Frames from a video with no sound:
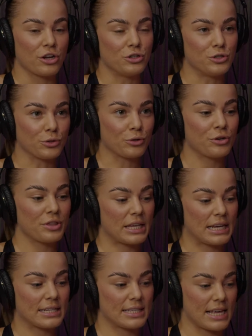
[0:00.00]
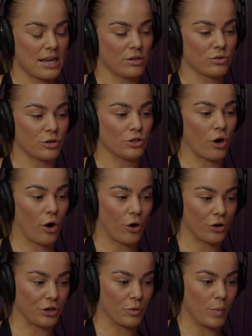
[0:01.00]
Do these things on your
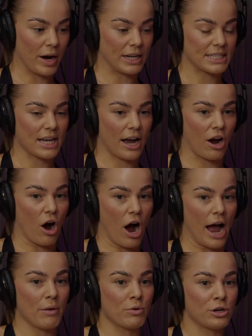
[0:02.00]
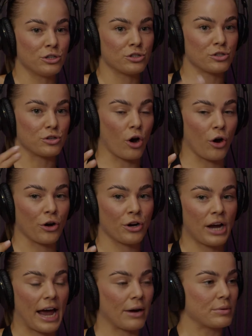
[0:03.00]
own where it's like, I want to just go and
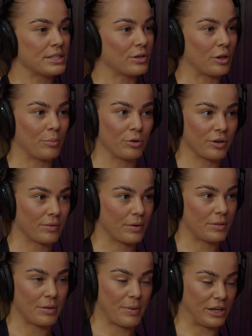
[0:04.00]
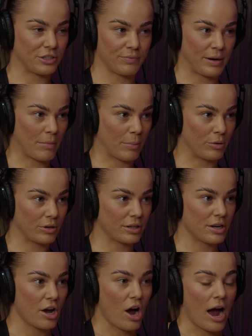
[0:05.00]
I want to sit on the book the beach and read my book. Mm-hmm.